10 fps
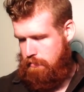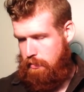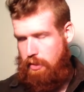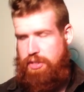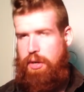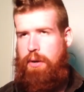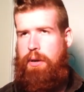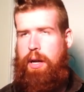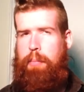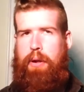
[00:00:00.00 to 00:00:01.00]
Also,
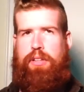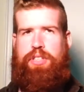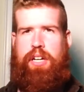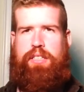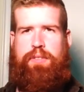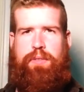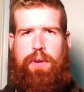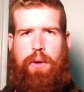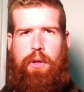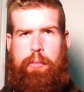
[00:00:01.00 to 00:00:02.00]
I apologize
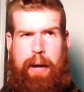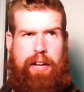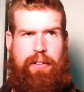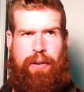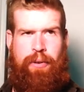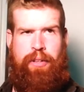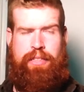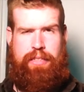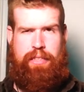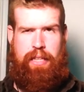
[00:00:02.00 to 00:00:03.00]
for all the background
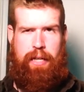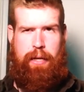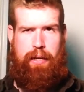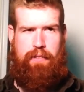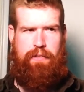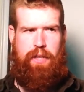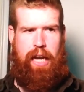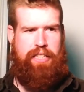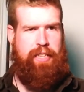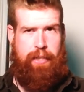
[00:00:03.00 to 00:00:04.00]
noise, if you
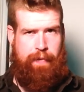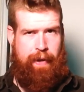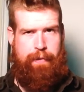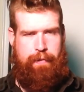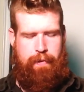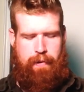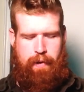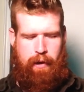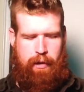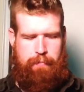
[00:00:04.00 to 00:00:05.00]
guys can hear that.
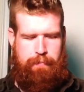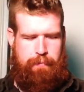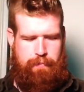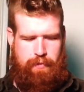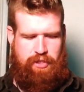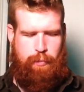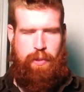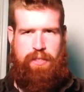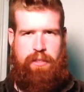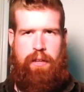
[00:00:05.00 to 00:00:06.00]
For some
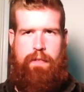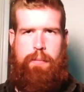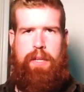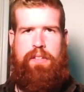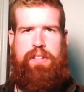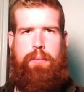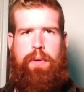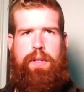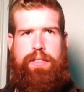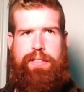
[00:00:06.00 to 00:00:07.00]
reason, everybody in this
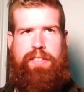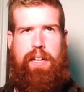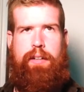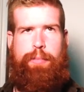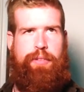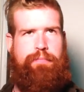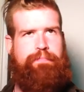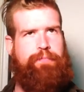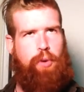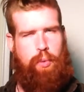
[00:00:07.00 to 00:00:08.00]
neighborhood has decided to be
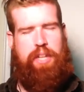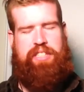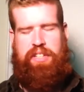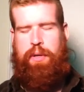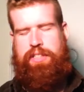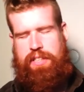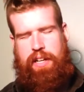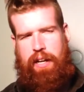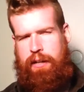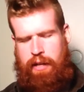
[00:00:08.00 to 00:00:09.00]
crazy noisy
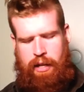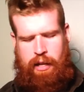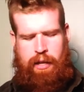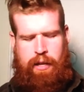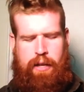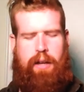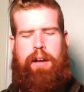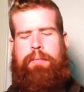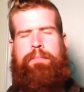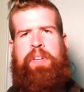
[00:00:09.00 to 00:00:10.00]
today.
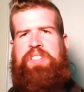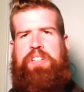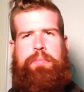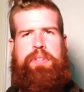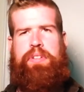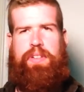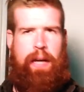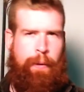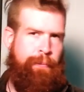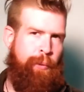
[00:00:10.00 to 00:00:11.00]
Listening to music
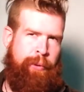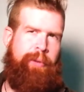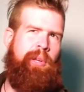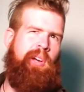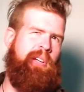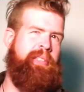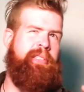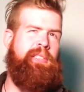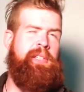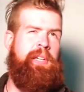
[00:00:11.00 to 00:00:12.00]
loud, mowing their
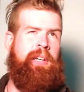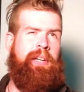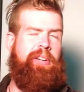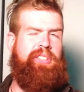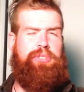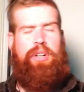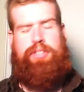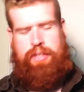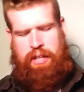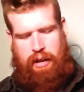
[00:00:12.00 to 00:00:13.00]
lawns,
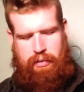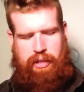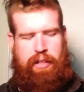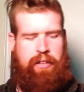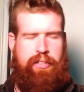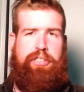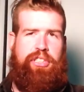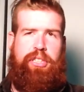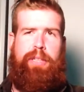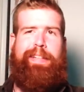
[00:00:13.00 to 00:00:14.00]
construction, everything.
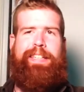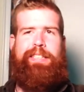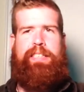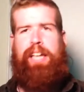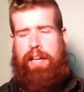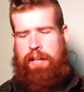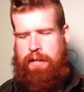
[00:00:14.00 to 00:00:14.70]
Just, it's insane.